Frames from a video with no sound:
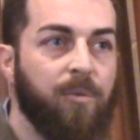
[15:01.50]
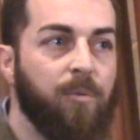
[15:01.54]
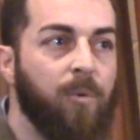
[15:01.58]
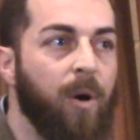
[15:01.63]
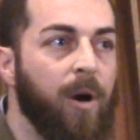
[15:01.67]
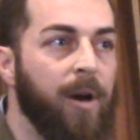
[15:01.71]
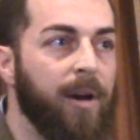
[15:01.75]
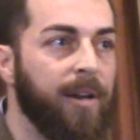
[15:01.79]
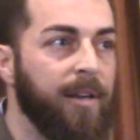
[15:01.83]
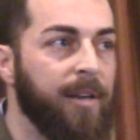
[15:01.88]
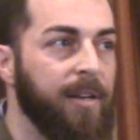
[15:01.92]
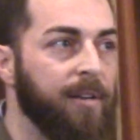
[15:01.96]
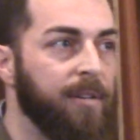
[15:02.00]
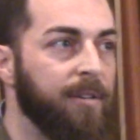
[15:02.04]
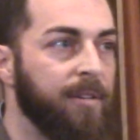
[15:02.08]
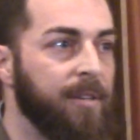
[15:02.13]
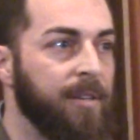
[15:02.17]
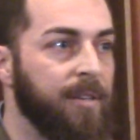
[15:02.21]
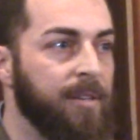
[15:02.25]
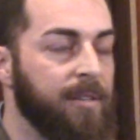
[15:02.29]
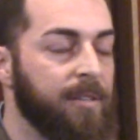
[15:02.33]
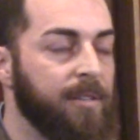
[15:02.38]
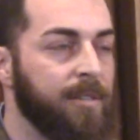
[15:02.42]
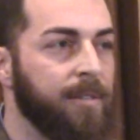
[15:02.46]
they want to hear
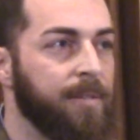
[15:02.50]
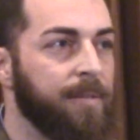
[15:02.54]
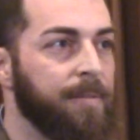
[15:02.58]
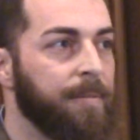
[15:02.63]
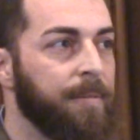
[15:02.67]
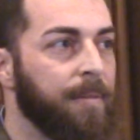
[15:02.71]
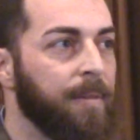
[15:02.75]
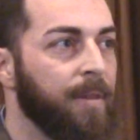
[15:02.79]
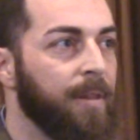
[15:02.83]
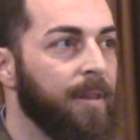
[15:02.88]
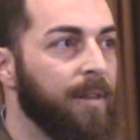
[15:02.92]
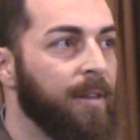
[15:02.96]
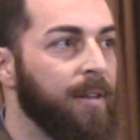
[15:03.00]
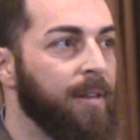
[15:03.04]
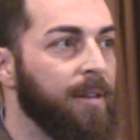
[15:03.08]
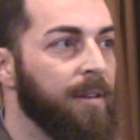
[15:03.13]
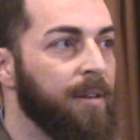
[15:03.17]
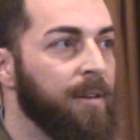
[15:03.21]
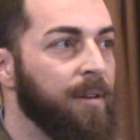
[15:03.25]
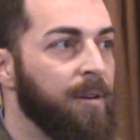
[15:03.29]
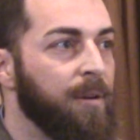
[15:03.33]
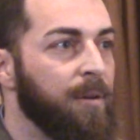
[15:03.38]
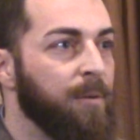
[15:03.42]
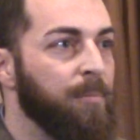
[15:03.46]
this.
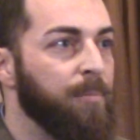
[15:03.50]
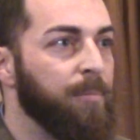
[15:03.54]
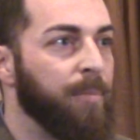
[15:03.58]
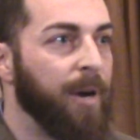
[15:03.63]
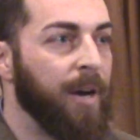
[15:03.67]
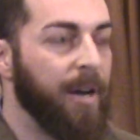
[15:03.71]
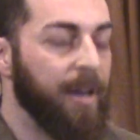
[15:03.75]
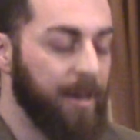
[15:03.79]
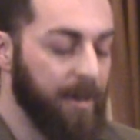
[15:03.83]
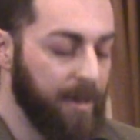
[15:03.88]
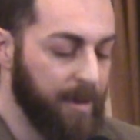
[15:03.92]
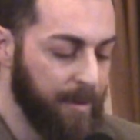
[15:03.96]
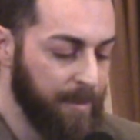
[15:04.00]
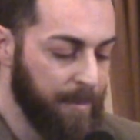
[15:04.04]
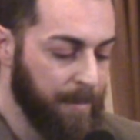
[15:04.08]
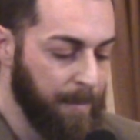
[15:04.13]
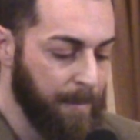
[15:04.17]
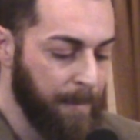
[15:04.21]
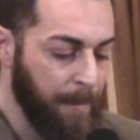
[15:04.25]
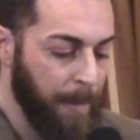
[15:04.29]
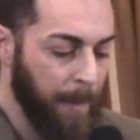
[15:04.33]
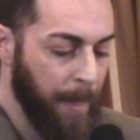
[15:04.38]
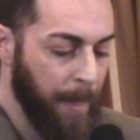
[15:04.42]
But